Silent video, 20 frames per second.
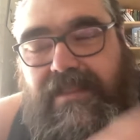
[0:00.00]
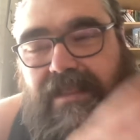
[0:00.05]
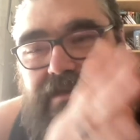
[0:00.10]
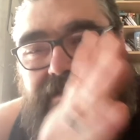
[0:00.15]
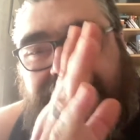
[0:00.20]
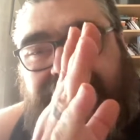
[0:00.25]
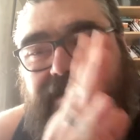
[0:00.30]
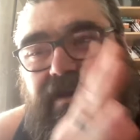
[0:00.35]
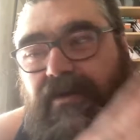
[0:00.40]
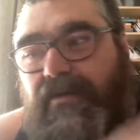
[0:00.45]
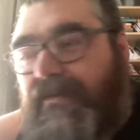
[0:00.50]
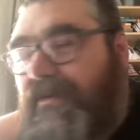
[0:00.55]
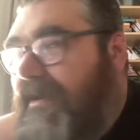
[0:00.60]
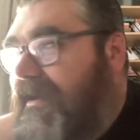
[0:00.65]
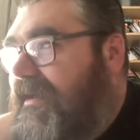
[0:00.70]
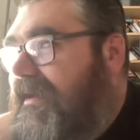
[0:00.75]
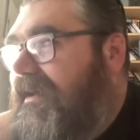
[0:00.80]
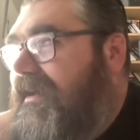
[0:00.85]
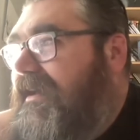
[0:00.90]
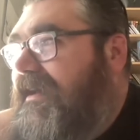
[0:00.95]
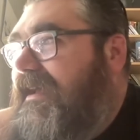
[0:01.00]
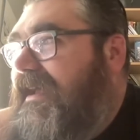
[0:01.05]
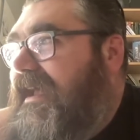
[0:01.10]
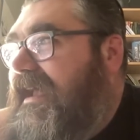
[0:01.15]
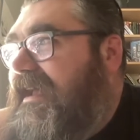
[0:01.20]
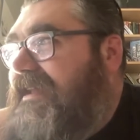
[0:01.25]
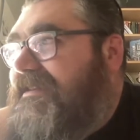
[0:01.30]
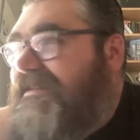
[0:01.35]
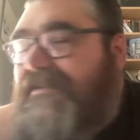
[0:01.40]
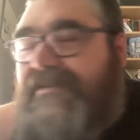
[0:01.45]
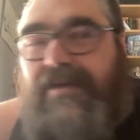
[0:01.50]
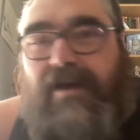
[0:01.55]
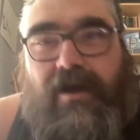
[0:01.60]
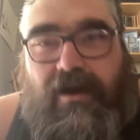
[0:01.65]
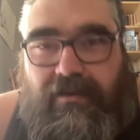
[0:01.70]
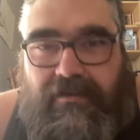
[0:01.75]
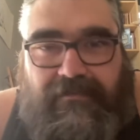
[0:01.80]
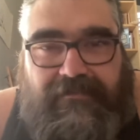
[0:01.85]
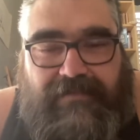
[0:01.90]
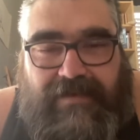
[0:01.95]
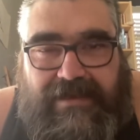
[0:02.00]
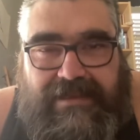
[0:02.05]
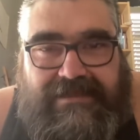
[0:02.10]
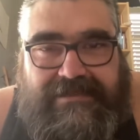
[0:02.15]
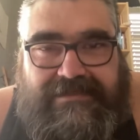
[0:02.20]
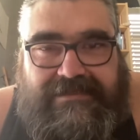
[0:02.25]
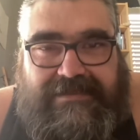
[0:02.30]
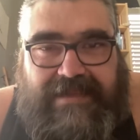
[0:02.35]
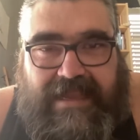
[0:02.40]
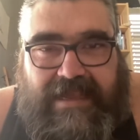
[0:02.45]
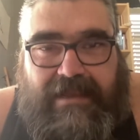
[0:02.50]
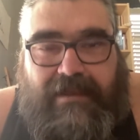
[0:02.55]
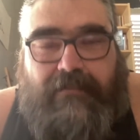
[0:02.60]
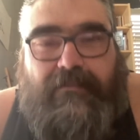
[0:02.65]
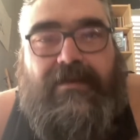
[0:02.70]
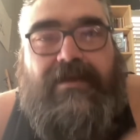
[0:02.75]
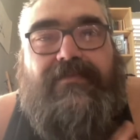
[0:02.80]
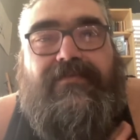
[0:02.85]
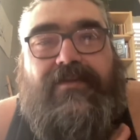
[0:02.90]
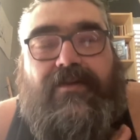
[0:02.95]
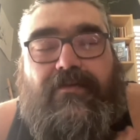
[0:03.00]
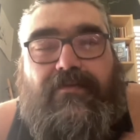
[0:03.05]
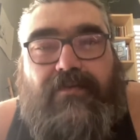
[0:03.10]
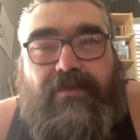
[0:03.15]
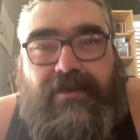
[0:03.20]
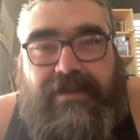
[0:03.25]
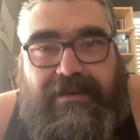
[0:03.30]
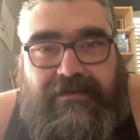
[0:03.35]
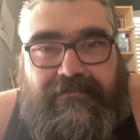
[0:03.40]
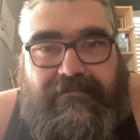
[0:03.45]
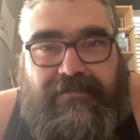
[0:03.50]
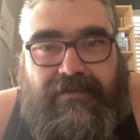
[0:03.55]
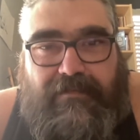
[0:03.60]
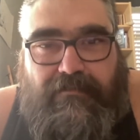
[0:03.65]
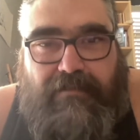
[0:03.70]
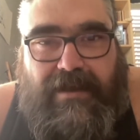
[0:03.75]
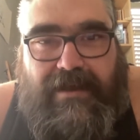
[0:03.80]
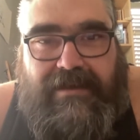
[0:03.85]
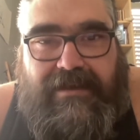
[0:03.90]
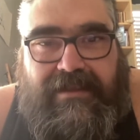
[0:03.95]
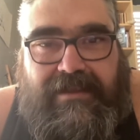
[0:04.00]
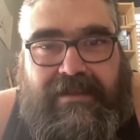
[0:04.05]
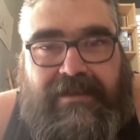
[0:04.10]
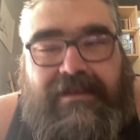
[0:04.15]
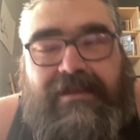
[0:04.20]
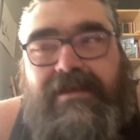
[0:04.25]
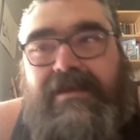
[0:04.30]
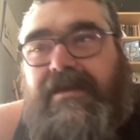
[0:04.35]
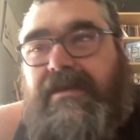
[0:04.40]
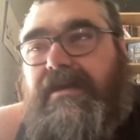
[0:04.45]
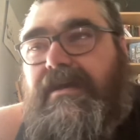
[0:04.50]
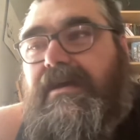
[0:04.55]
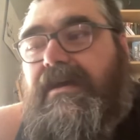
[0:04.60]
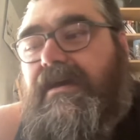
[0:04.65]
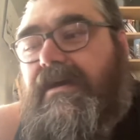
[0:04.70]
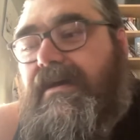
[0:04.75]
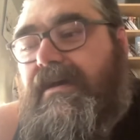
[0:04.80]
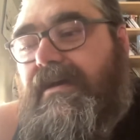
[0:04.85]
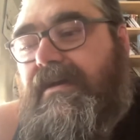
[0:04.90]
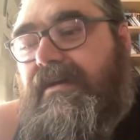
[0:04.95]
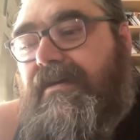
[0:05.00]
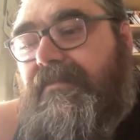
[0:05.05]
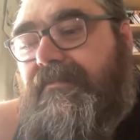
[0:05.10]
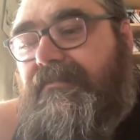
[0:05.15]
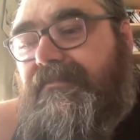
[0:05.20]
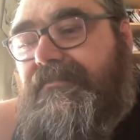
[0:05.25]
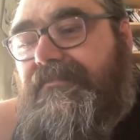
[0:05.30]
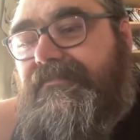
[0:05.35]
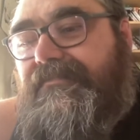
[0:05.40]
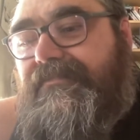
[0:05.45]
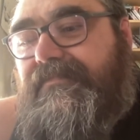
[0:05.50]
So it's all a fucking scam. They're looking for money. And